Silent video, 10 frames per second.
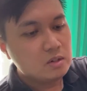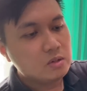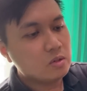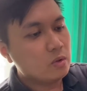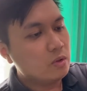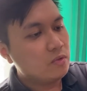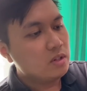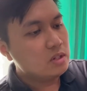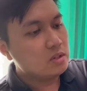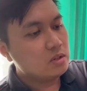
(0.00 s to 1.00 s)
So the
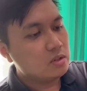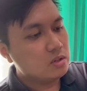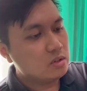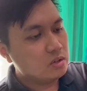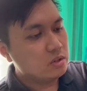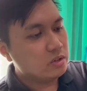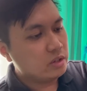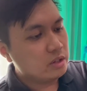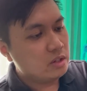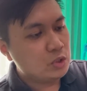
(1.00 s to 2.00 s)
first
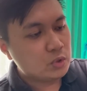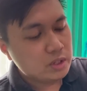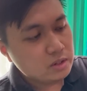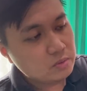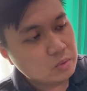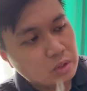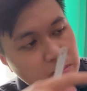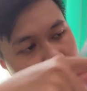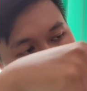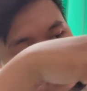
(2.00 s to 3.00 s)
joint, we will
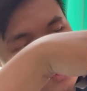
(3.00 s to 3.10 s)
measure it